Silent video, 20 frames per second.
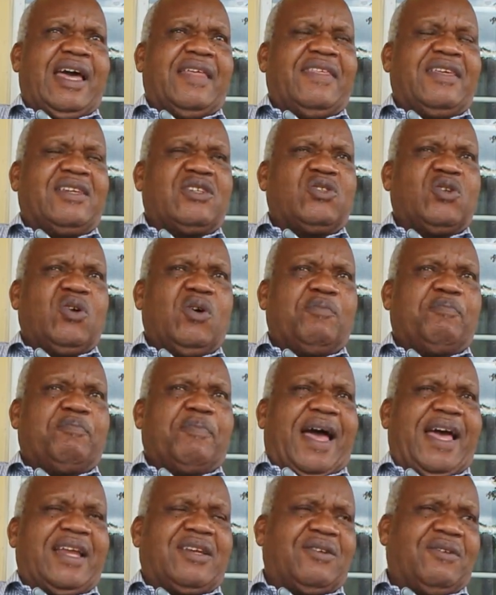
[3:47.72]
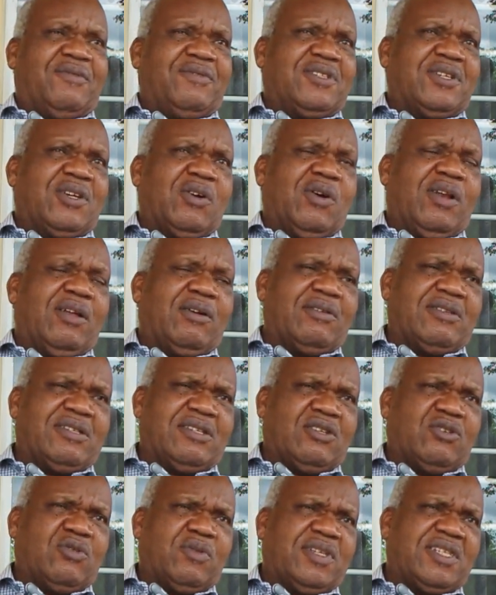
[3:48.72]
There's no part of Chingola
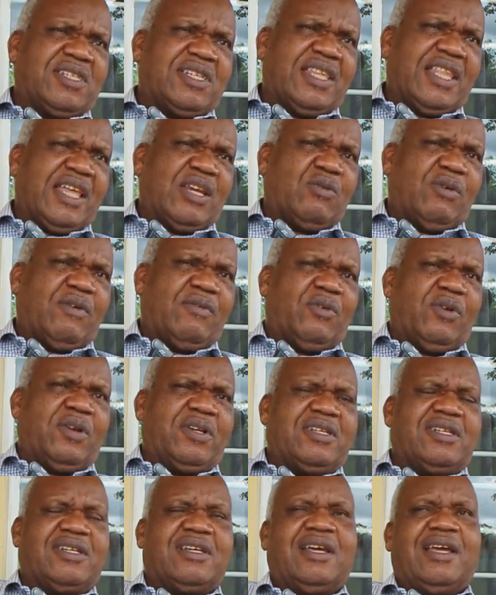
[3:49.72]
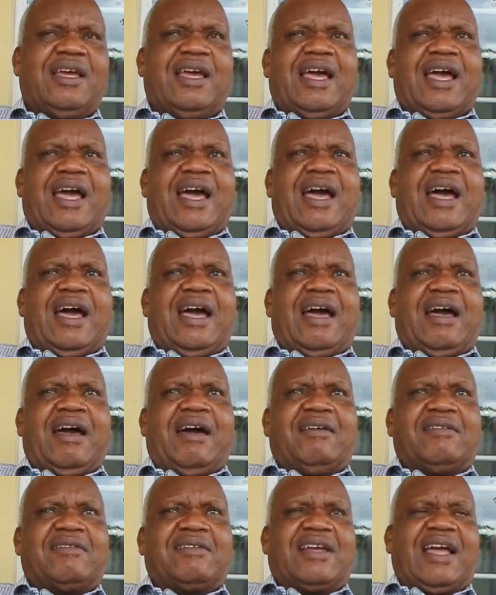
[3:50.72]
constituency that we have not
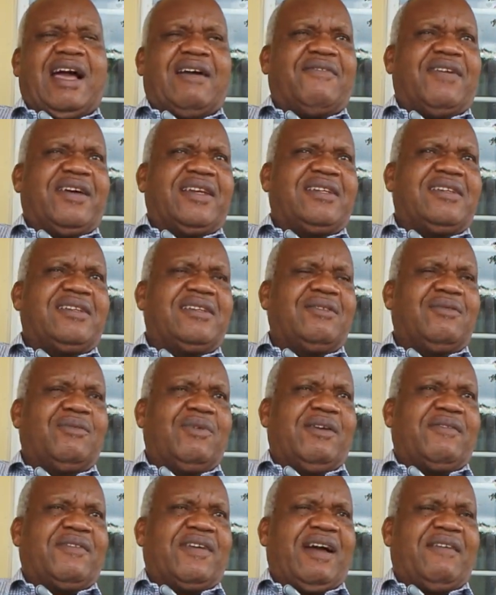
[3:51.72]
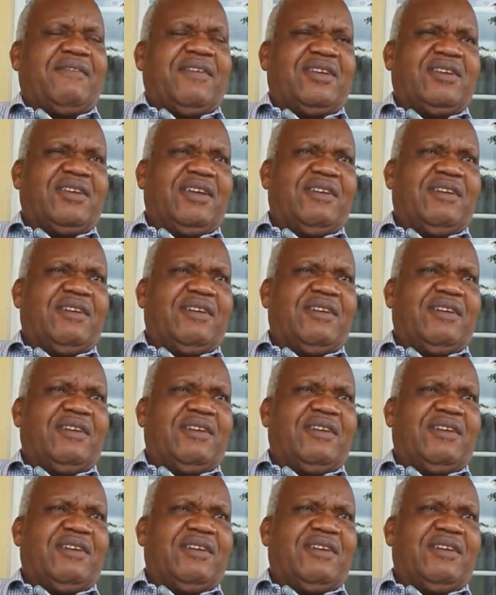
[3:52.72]
covered. We have covered